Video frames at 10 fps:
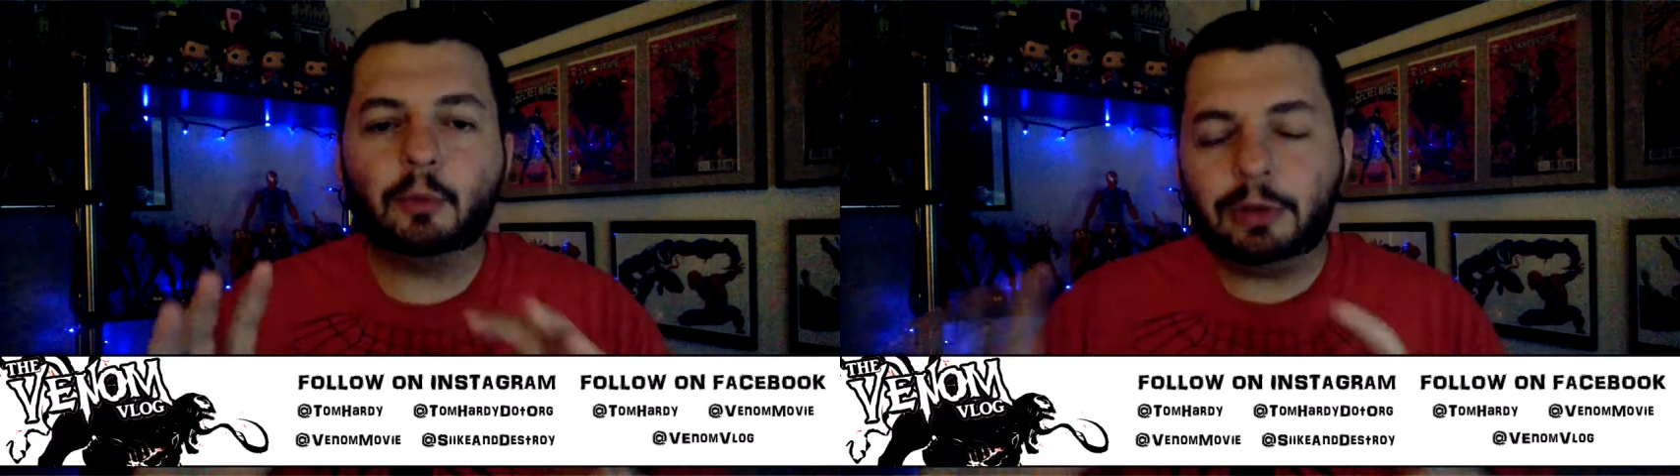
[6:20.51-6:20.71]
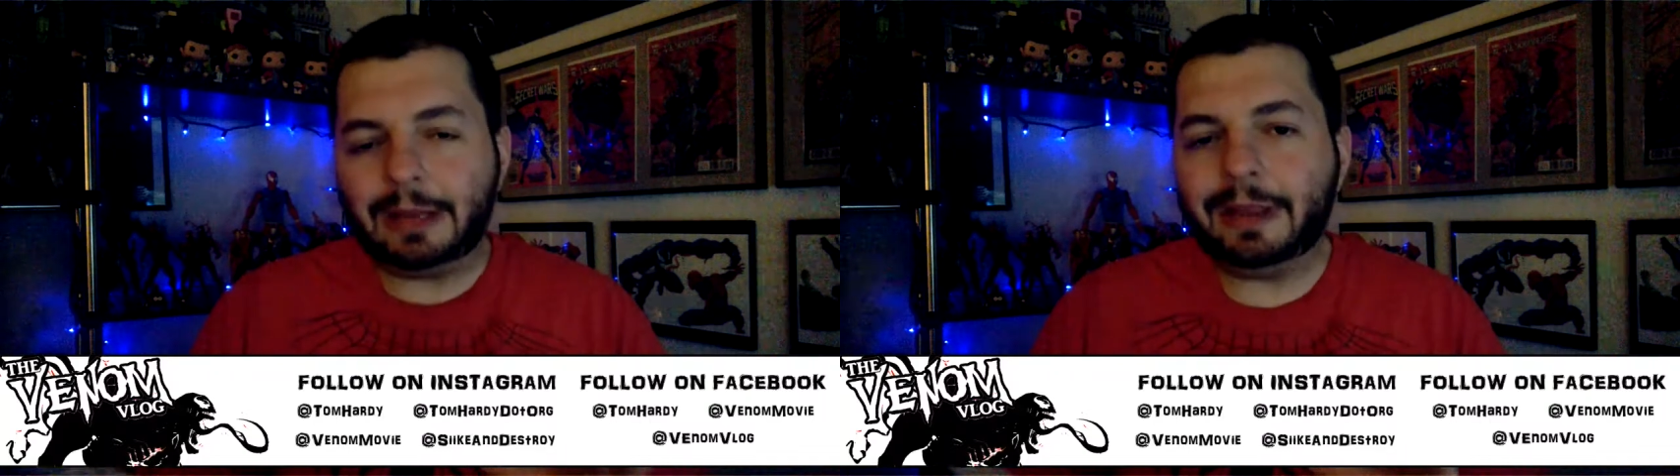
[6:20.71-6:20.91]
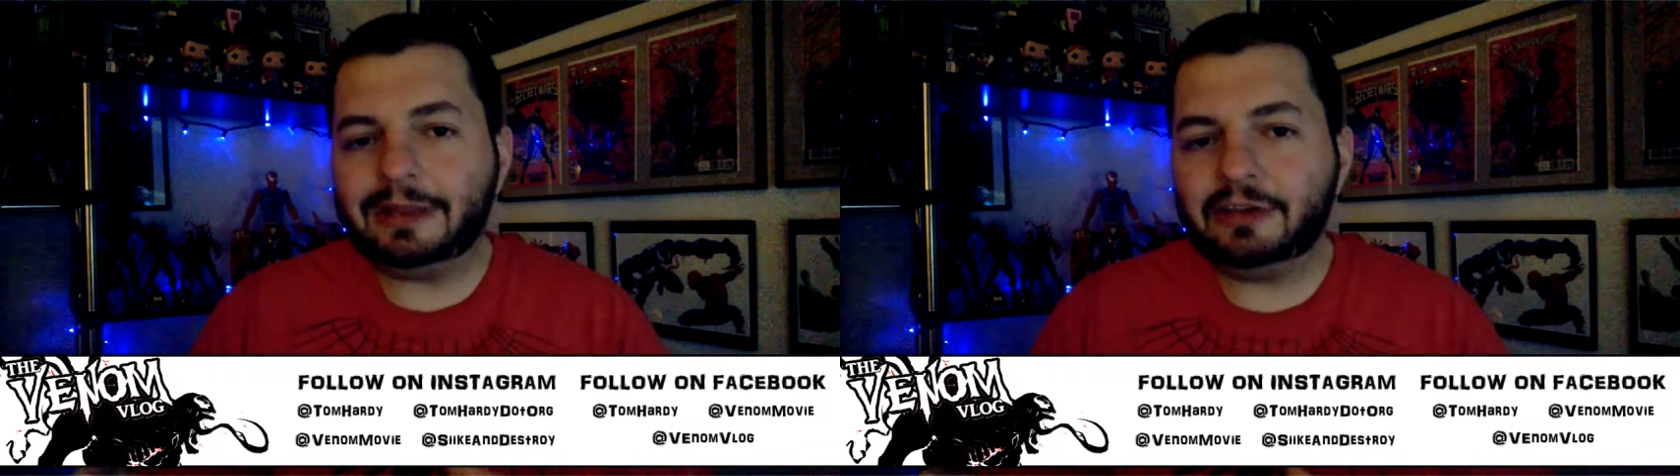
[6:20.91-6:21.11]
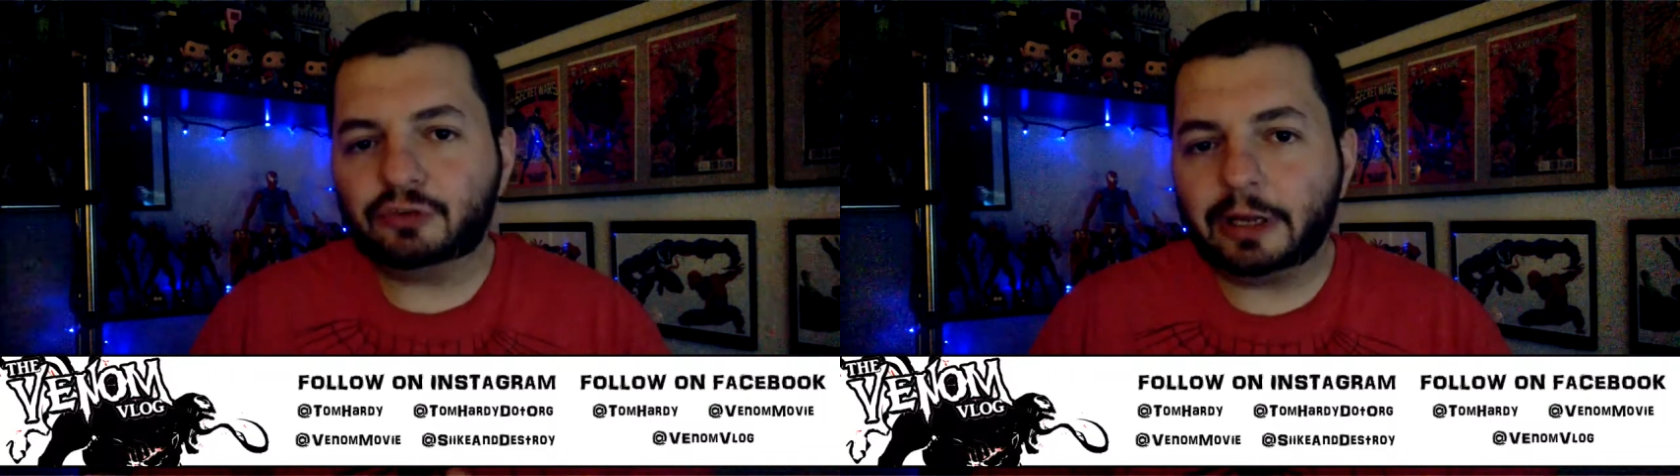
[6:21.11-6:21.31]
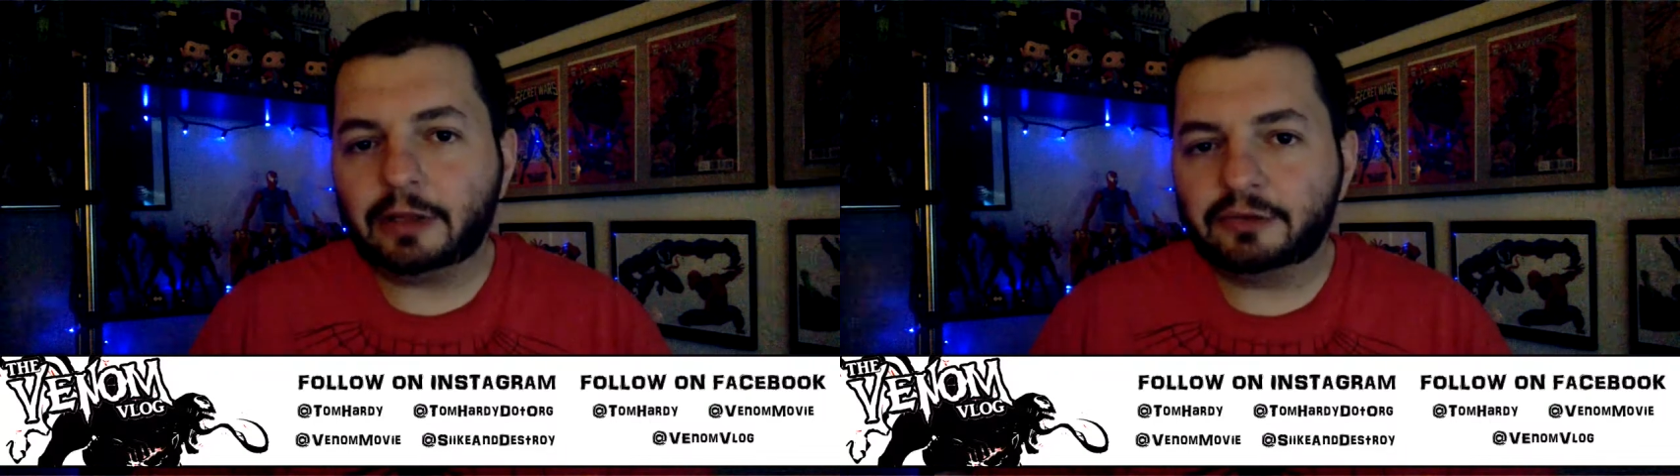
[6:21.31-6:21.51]
when they make these
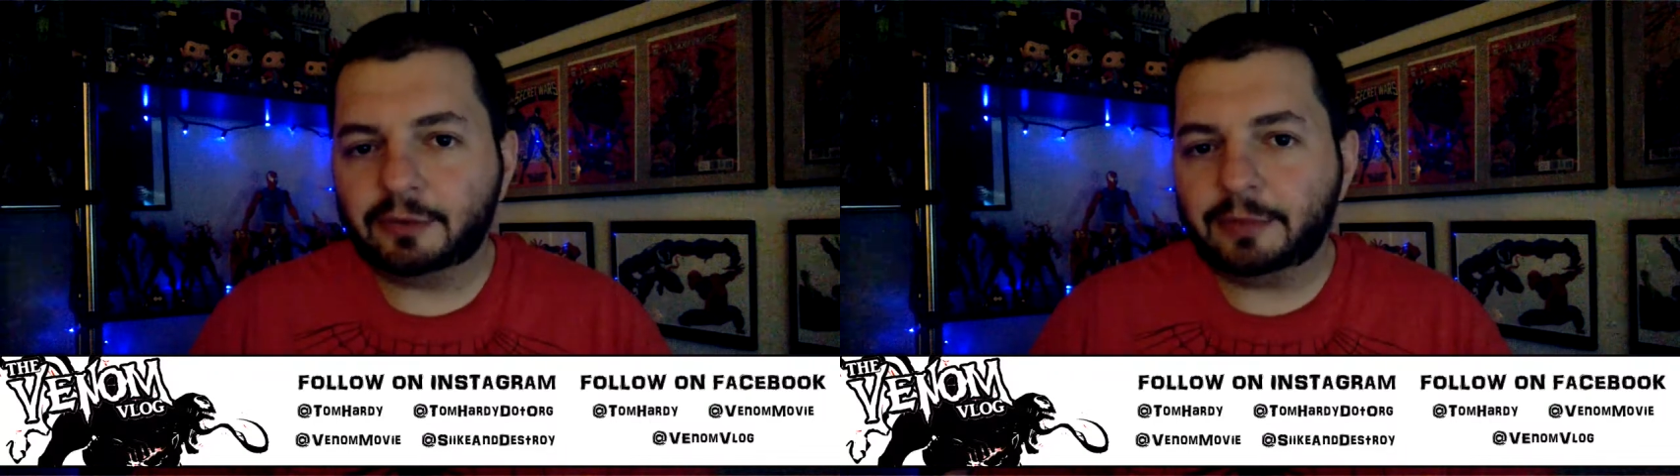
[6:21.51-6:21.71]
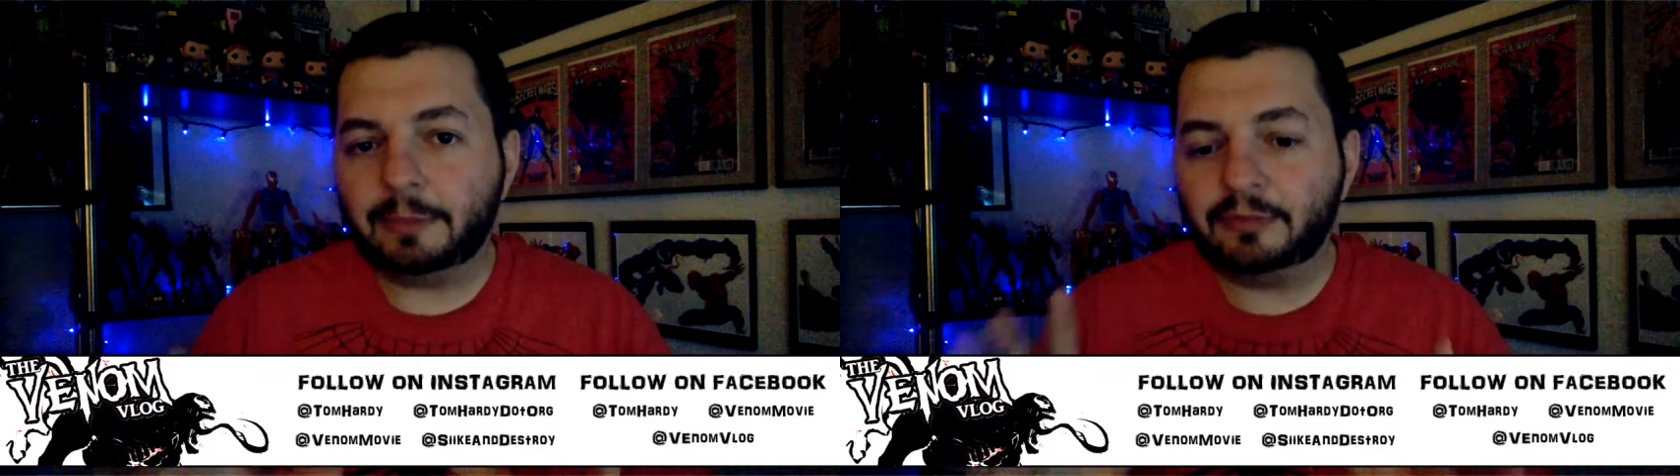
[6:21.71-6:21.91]
trailers sometimes,